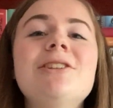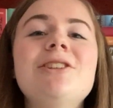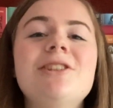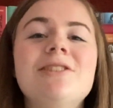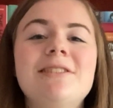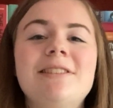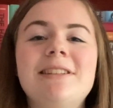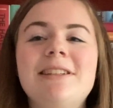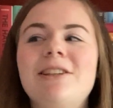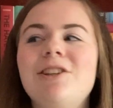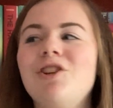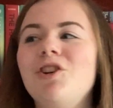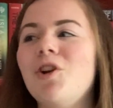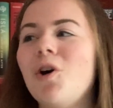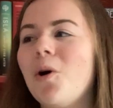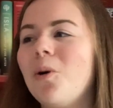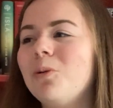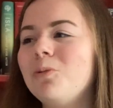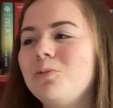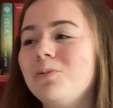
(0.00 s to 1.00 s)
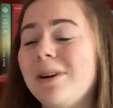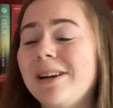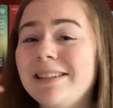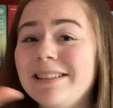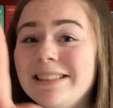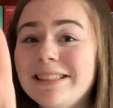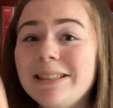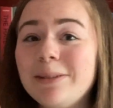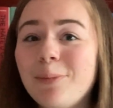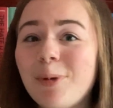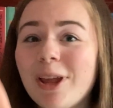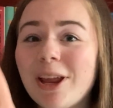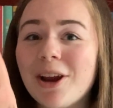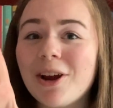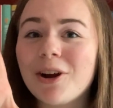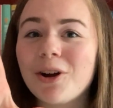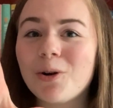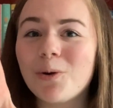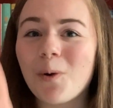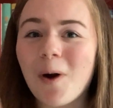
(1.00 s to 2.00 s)
just see no redeeming
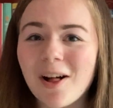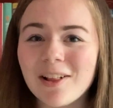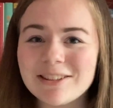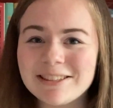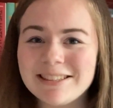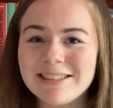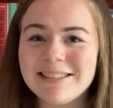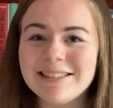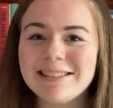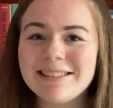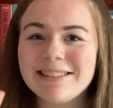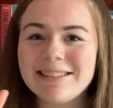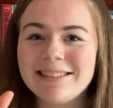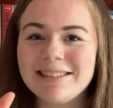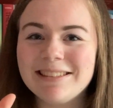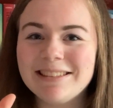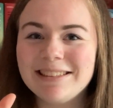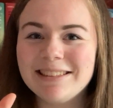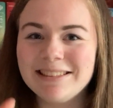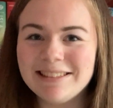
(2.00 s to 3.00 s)
qualities in